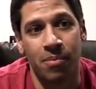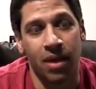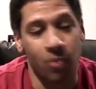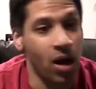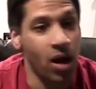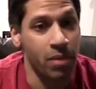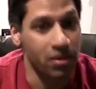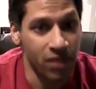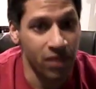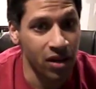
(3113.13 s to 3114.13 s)
and why I made
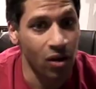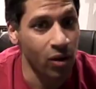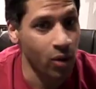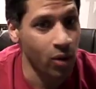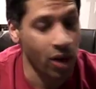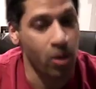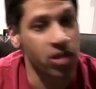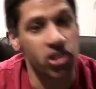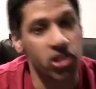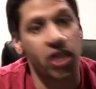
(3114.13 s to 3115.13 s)
the video and why I
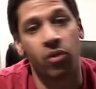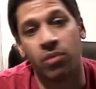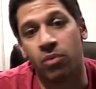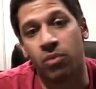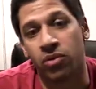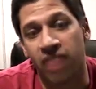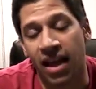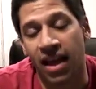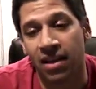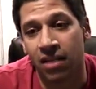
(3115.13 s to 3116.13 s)
wanted to share it with people, is
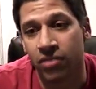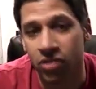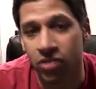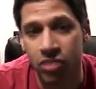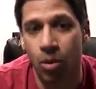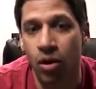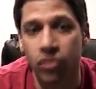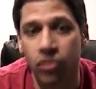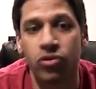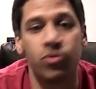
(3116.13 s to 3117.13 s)
that if you're a small
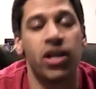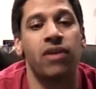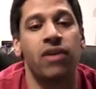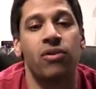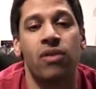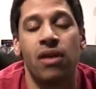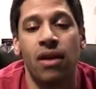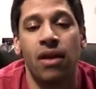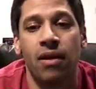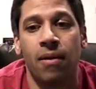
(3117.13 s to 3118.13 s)
YouTube channel,
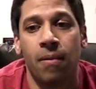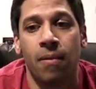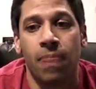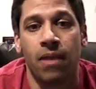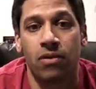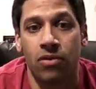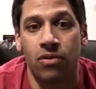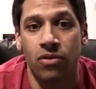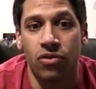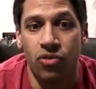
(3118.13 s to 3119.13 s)

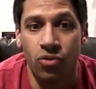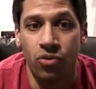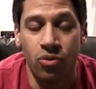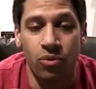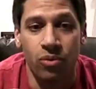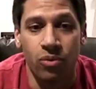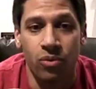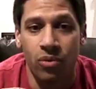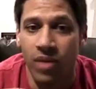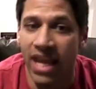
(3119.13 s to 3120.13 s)
you
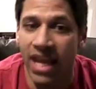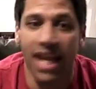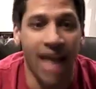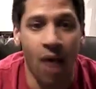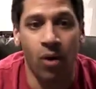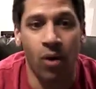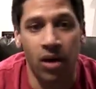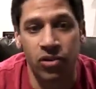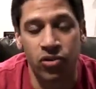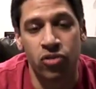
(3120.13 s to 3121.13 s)
can't count
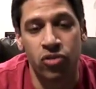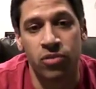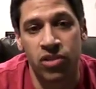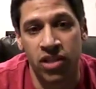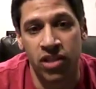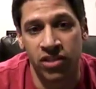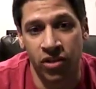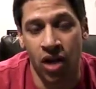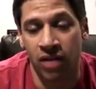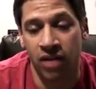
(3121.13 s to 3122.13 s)
on YouTube suggesting
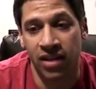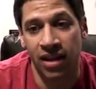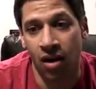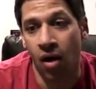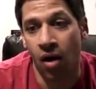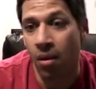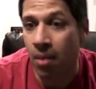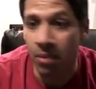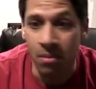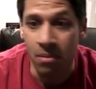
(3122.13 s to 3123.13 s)
your content at all.
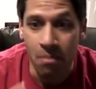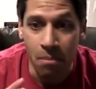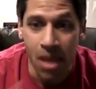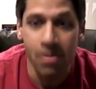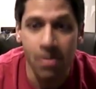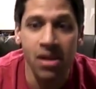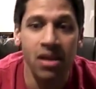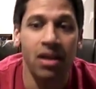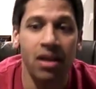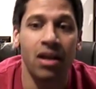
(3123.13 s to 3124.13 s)
I mean,
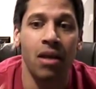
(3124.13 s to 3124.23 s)
maybe